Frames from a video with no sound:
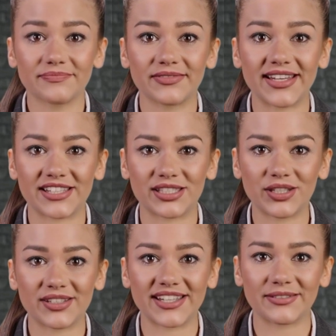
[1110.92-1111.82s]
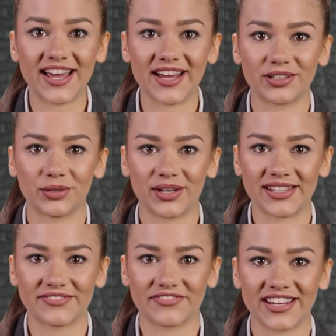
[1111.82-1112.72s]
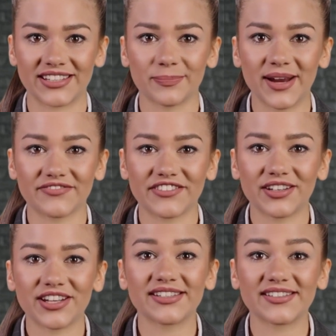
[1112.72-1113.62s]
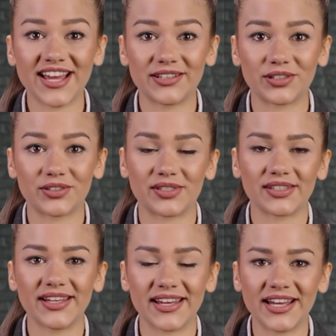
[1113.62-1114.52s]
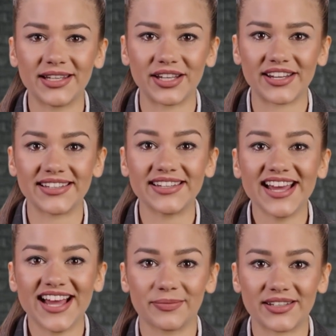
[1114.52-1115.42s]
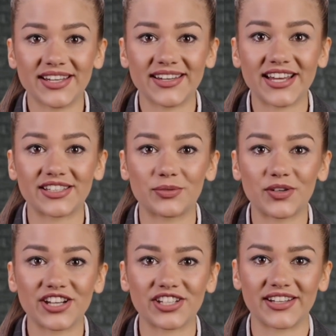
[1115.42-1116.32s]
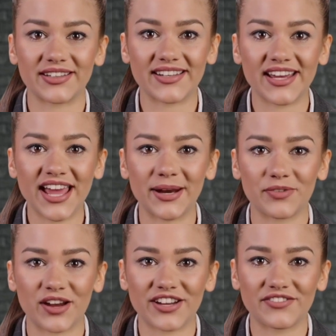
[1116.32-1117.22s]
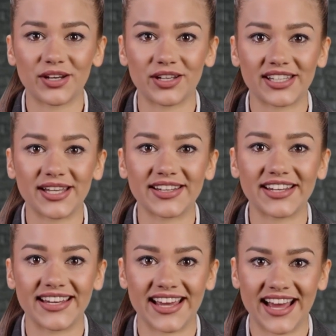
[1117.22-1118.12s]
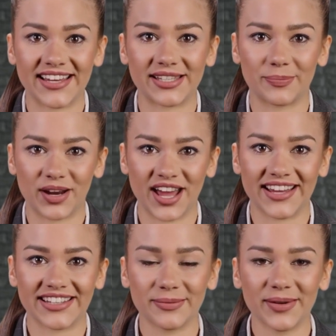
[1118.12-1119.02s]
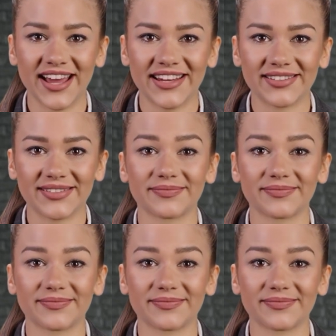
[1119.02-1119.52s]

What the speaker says: Extrinsic value is affected by various factors, including the time until expiration, implied volatility, and supply and demand.